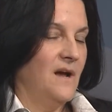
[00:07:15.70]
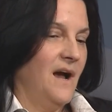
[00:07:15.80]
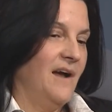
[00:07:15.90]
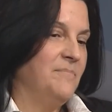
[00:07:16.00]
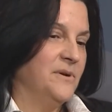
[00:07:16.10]

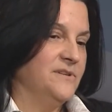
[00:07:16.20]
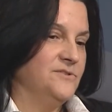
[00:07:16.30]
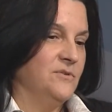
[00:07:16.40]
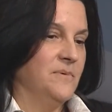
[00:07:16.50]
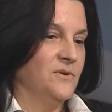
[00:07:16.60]
I put in
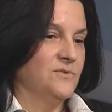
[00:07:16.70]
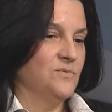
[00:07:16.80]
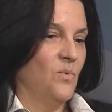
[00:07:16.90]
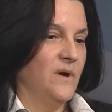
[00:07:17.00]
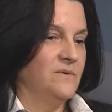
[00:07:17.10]
two bills,
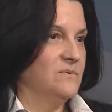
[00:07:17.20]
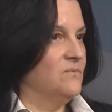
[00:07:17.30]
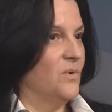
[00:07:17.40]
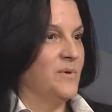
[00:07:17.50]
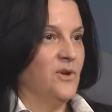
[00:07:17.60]
one
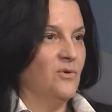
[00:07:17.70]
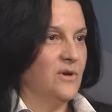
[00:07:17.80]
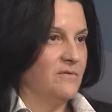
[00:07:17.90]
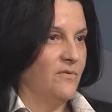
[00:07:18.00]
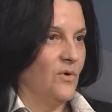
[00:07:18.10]
where we don't
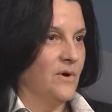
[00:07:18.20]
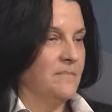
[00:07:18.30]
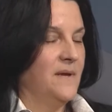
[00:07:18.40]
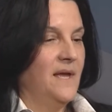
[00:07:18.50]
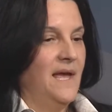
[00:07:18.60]

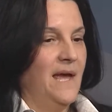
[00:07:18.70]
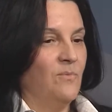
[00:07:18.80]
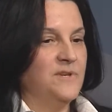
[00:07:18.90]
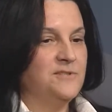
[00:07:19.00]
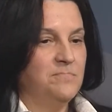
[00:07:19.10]
conform and
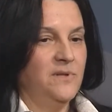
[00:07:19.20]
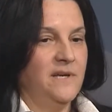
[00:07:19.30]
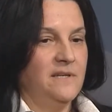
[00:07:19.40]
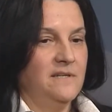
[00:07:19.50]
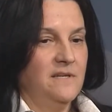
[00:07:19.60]
we
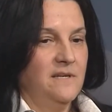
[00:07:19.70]
split